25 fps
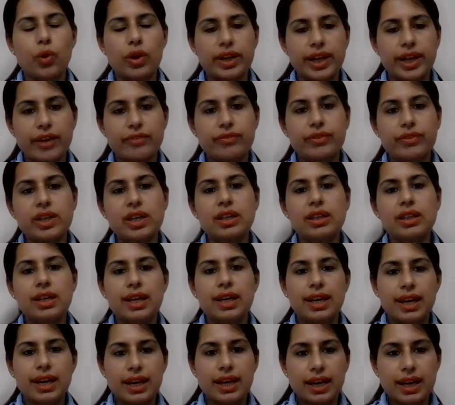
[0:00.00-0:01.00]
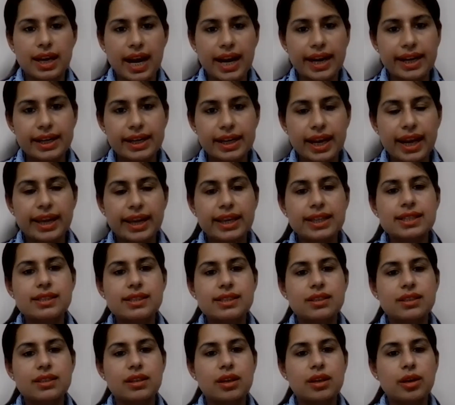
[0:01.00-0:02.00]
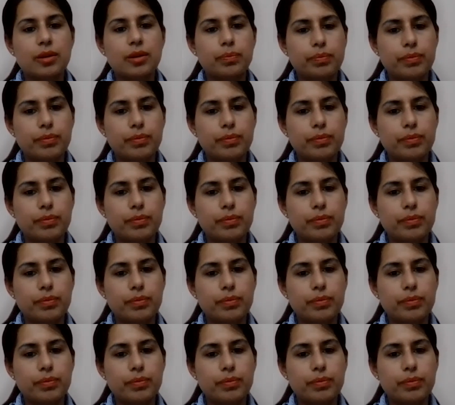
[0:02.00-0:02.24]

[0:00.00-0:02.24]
whatever guidelines